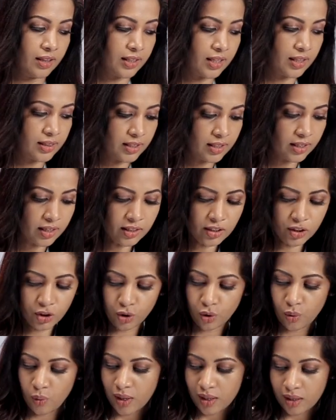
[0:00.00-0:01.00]
The third
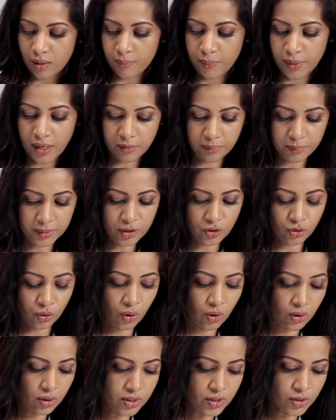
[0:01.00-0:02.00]
lower compartment
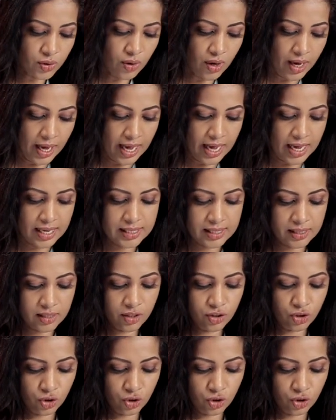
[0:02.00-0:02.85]
also has a